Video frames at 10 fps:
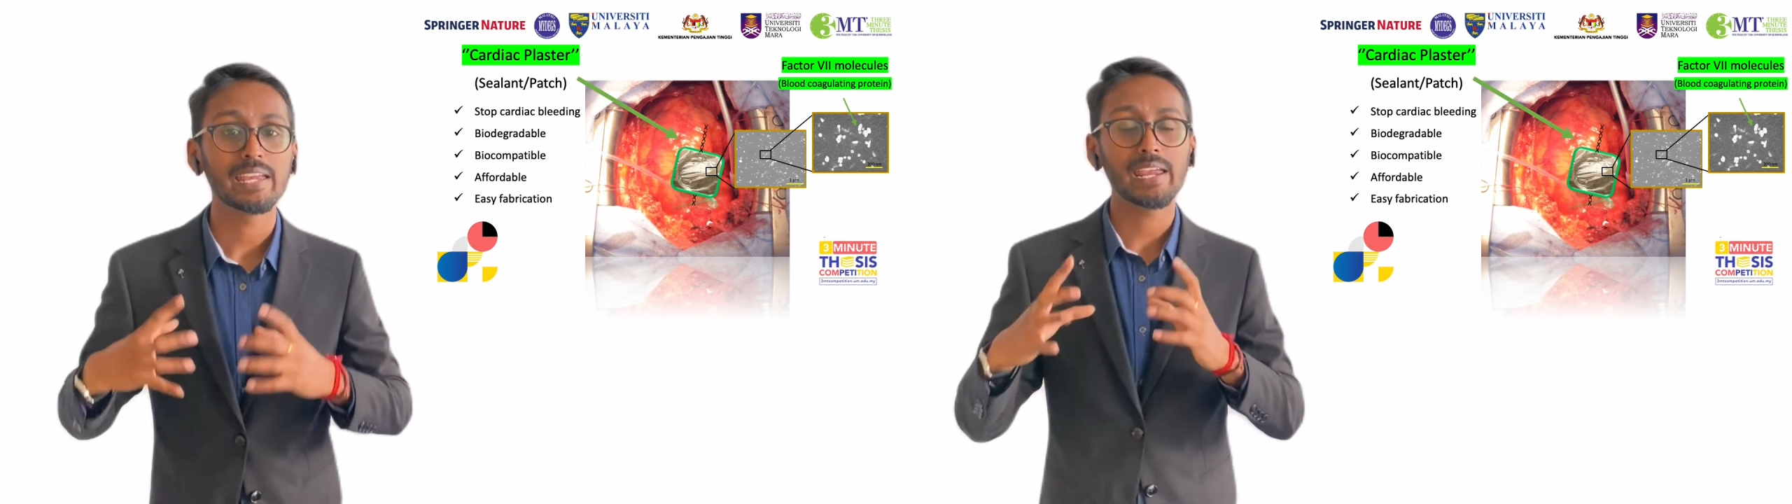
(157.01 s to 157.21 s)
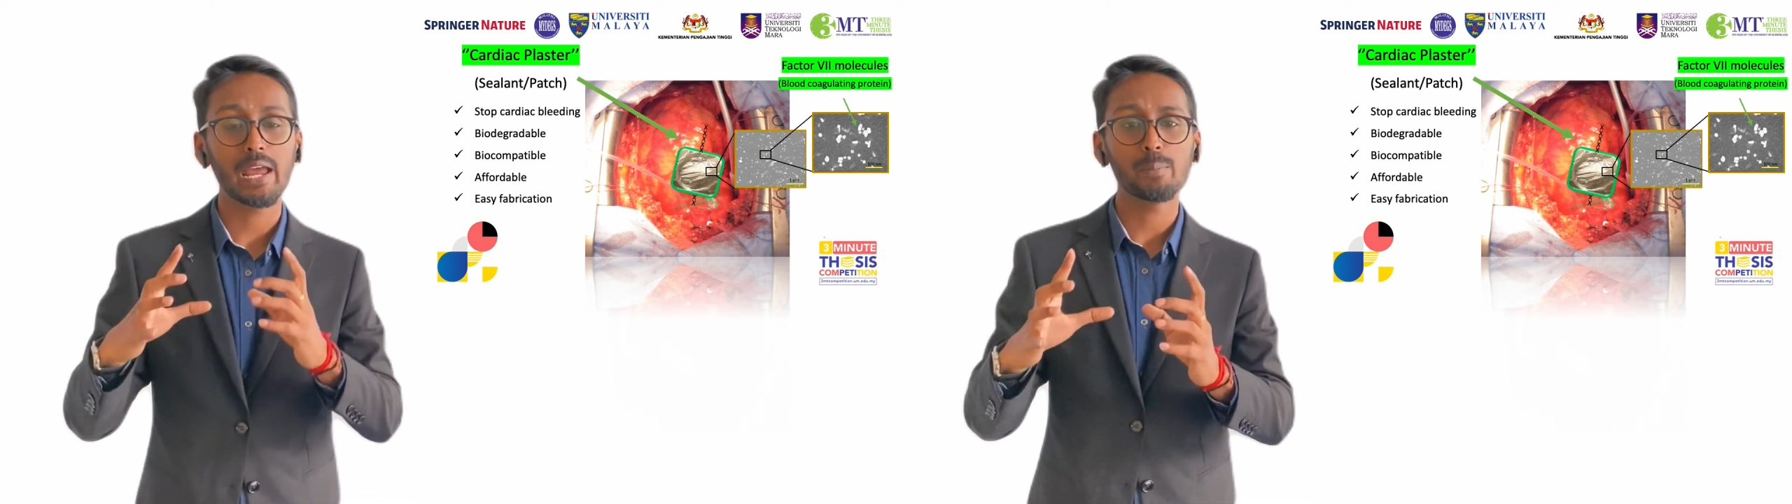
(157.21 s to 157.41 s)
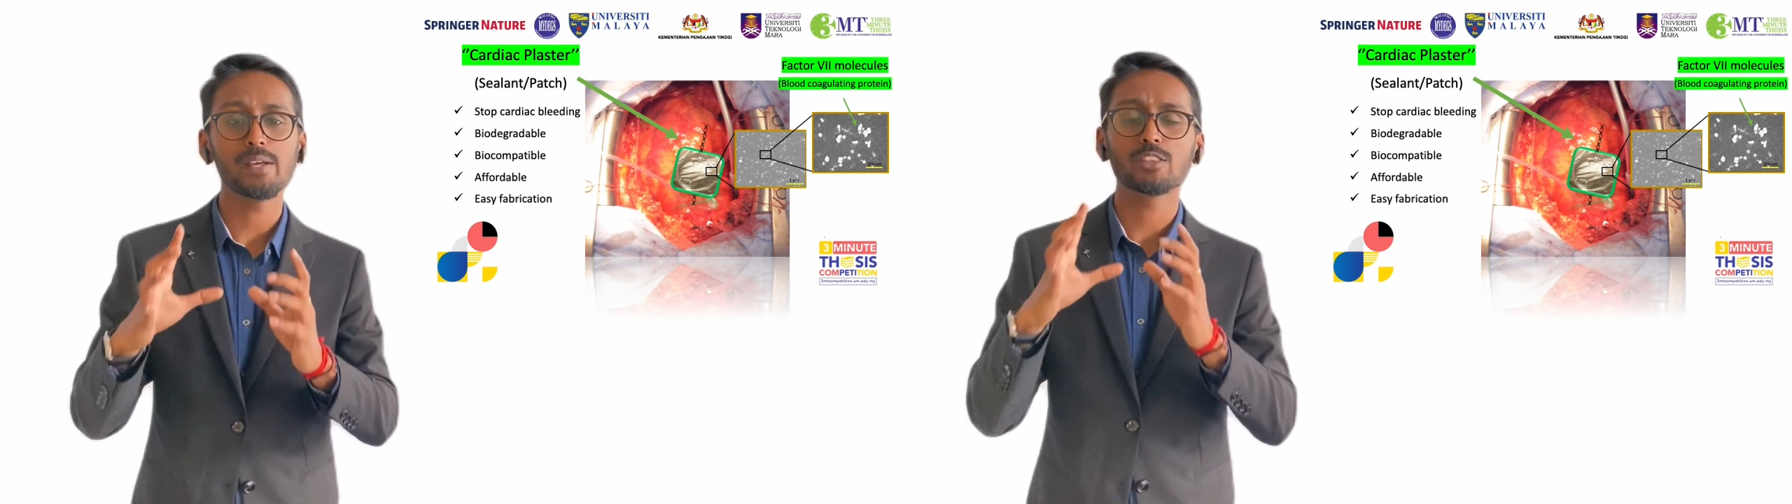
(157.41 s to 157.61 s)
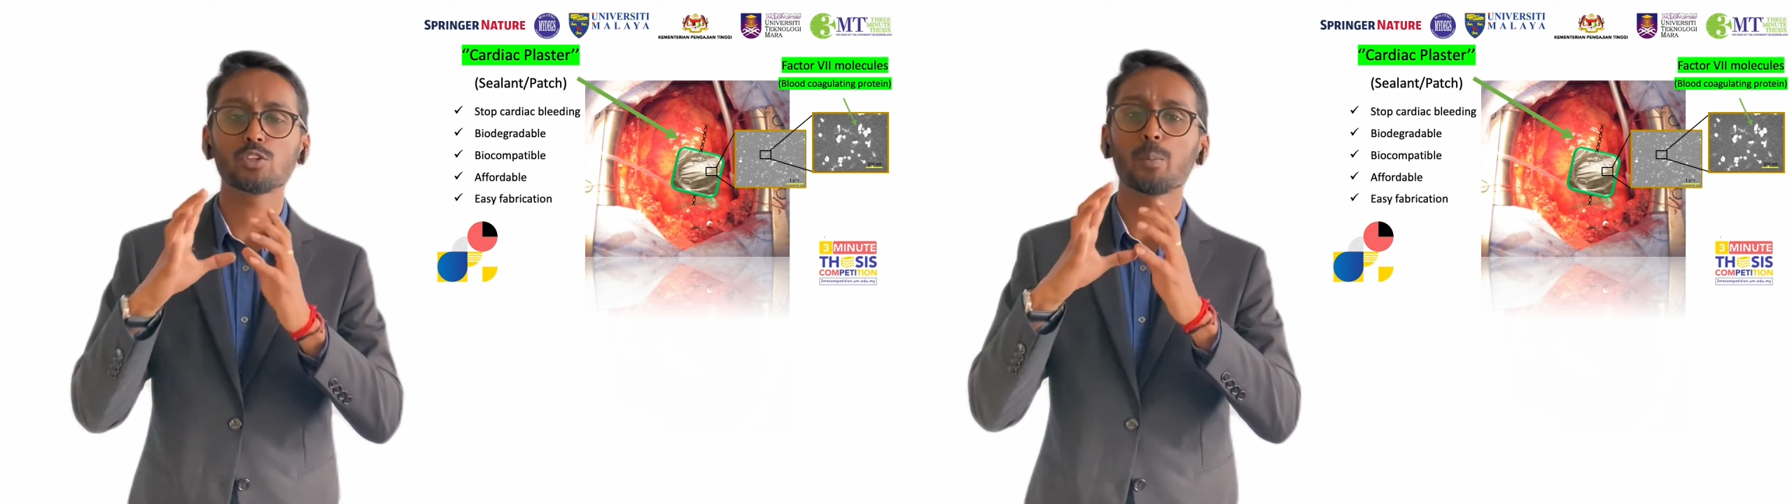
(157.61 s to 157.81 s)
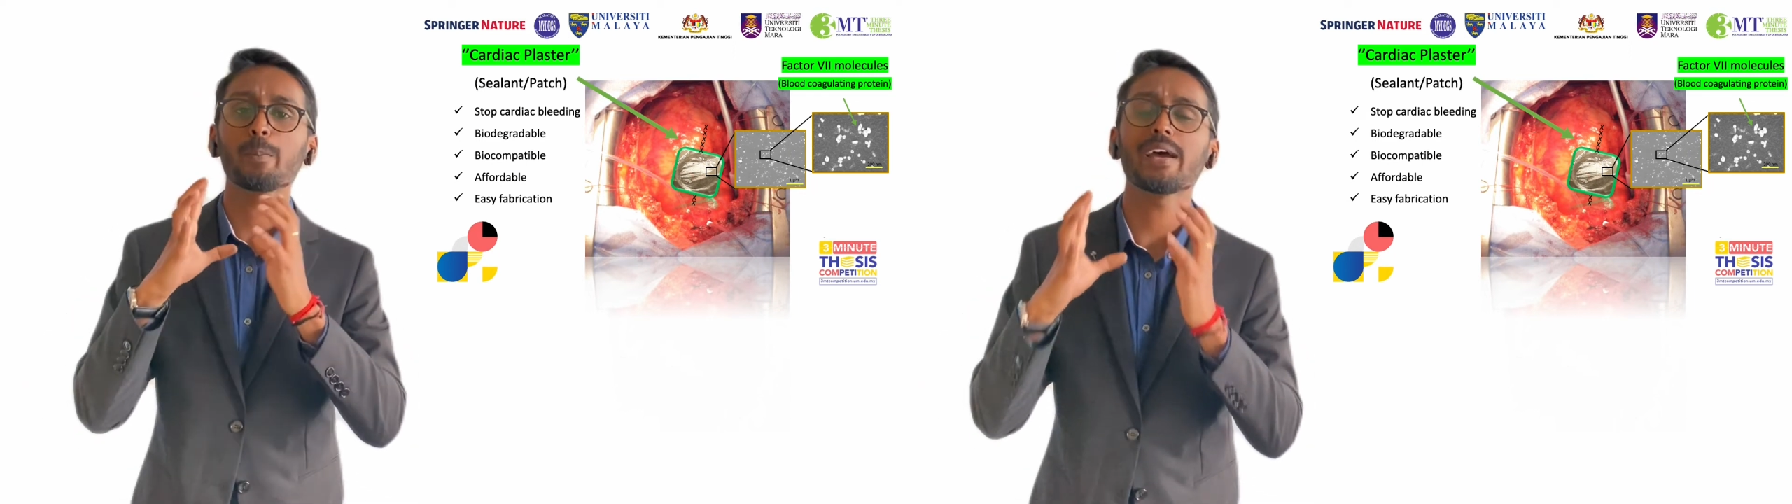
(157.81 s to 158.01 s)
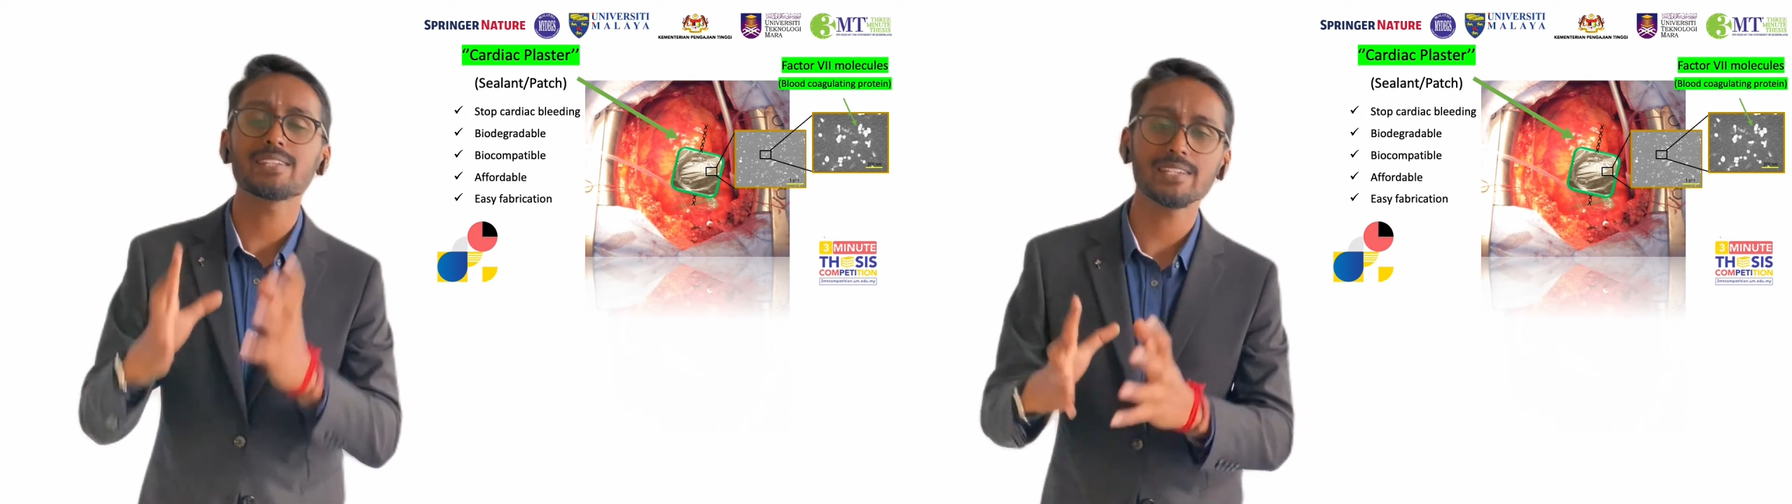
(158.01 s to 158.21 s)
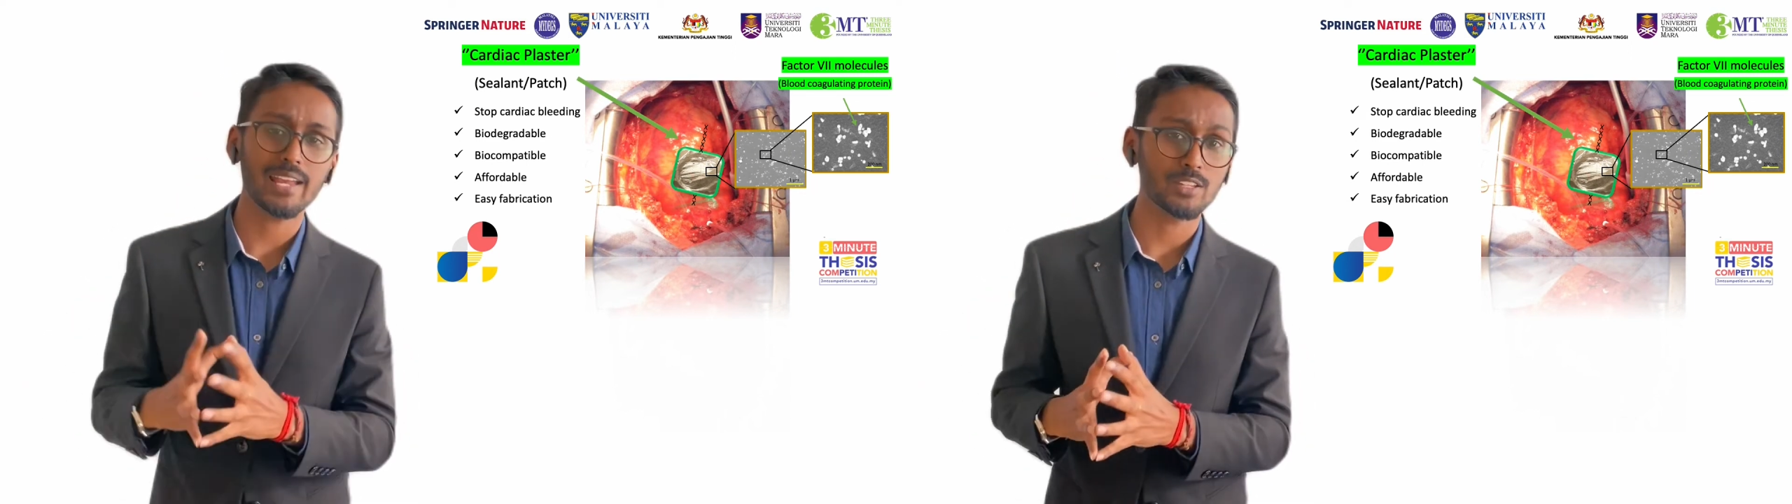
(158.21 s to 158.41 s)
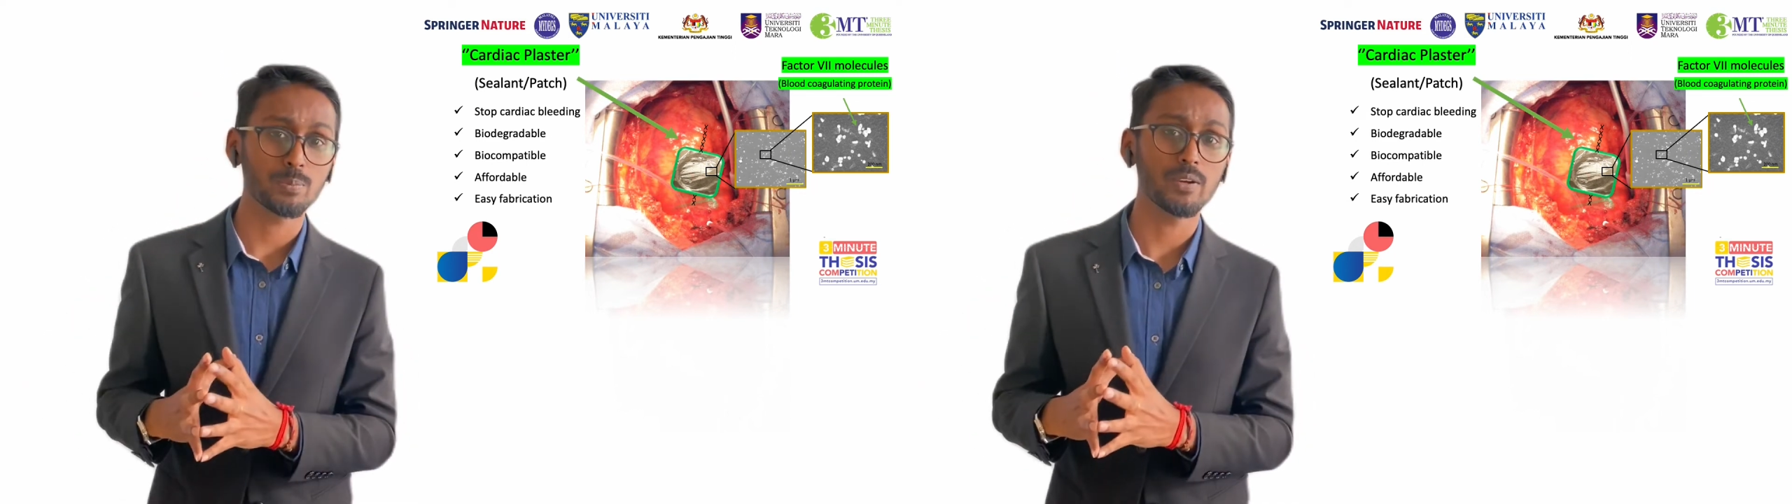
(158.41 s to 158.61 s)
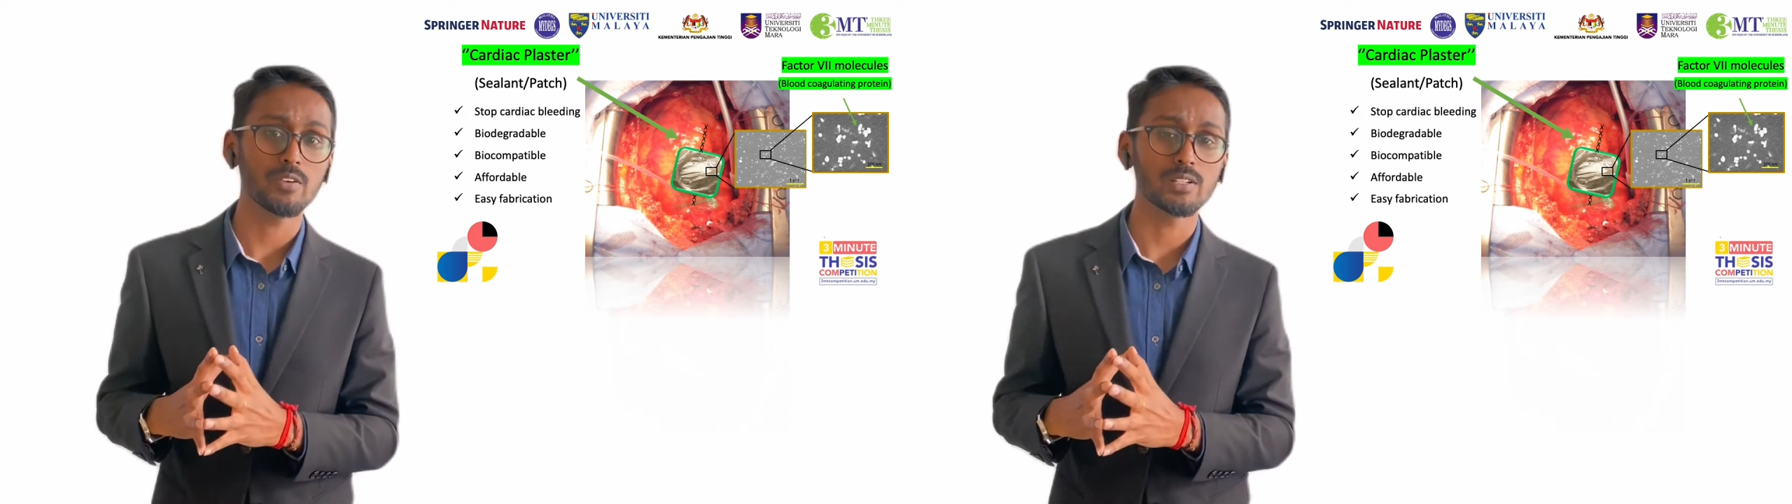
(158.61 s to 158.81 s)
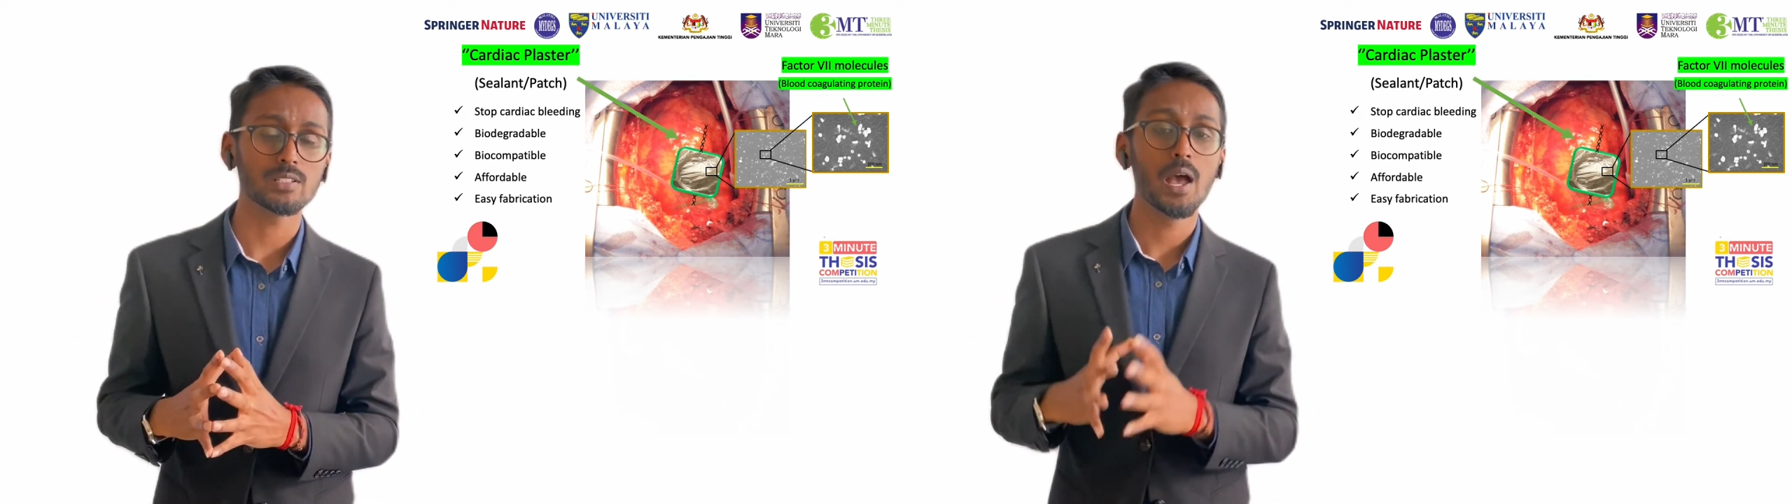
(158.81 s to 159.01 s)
can be a traumatic experience,